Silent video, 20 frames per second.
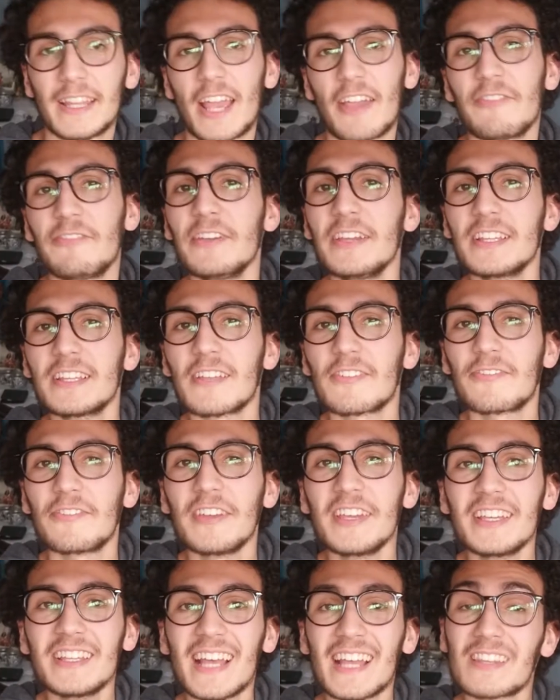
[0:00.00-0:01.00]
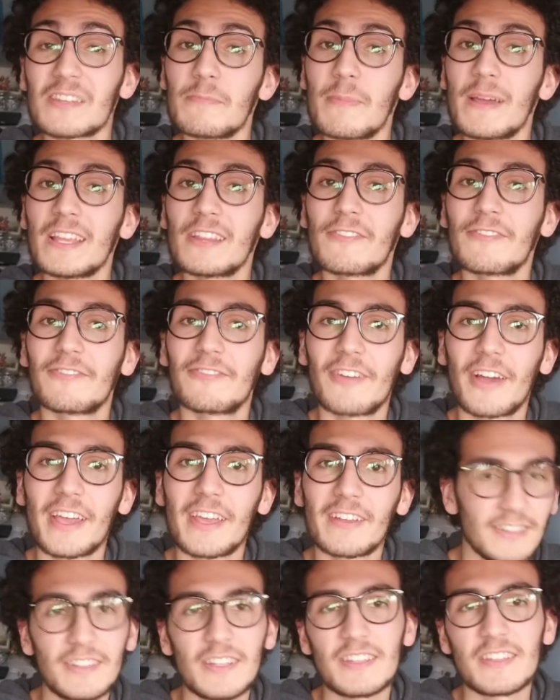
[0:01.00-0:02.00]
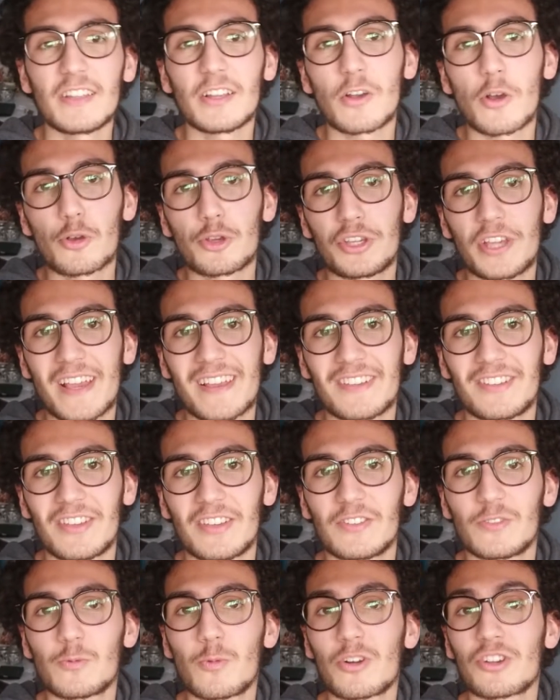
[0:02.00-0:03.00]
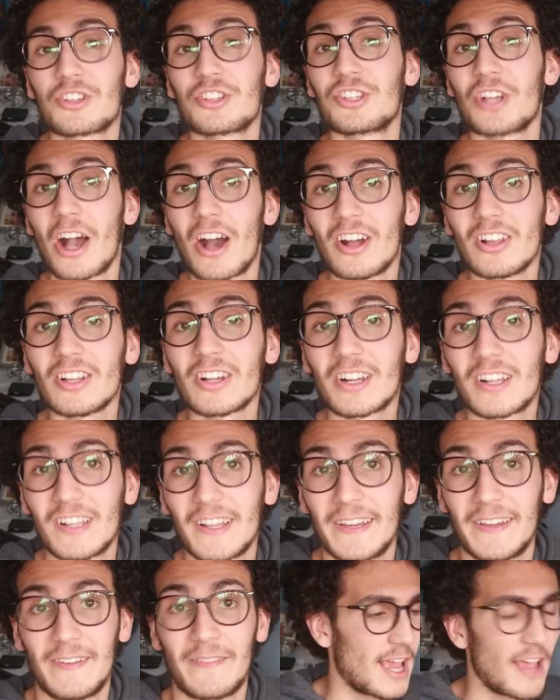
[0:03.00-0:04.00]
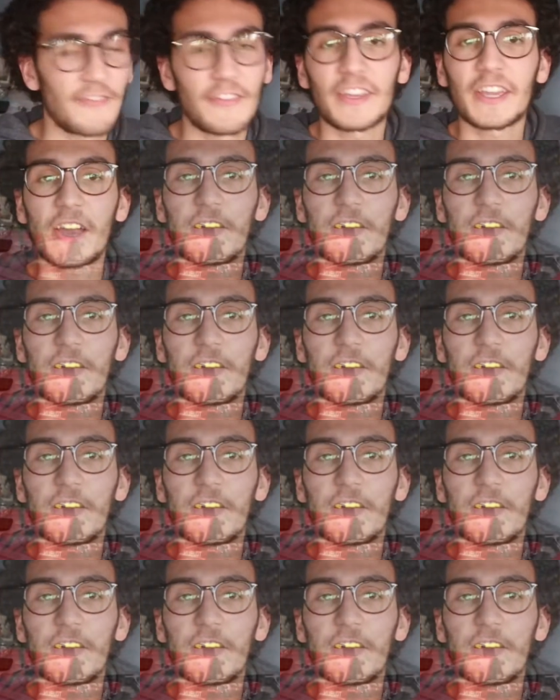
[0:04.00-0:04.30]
I think the thing that made fail these negotiations was Charles Leclerc. I think